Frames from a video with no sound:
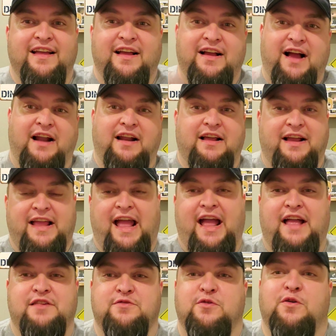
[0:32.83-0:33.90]
kind of
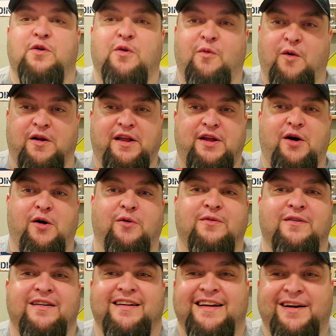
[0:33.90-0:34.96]
gauge where to go
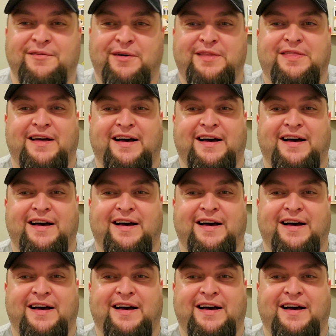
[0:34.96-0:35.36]
with